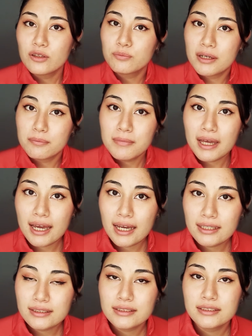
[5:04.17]
my
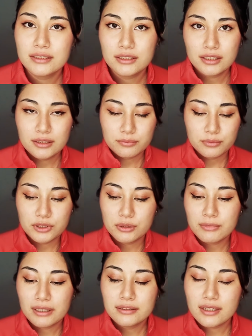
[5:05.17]
mat, putting
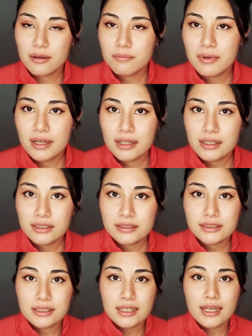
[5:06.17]
my dumbbells,
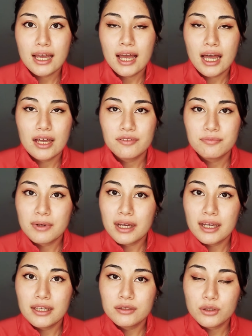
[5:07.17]
have
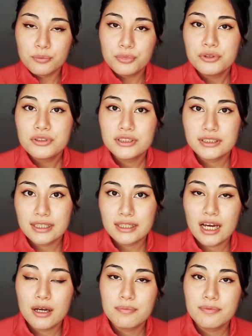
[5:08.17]
my computer set
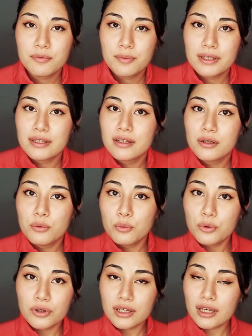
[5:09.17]
up with a
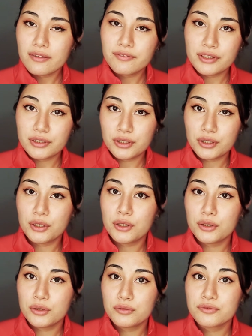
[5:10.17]
workout
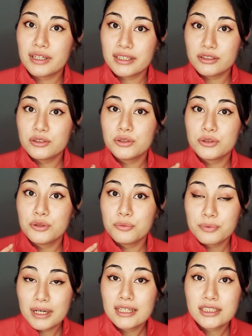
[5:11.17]
video ready to
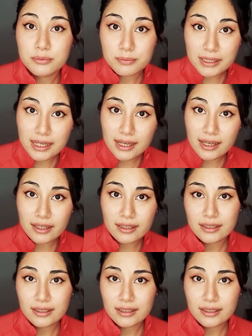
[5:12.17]
press play,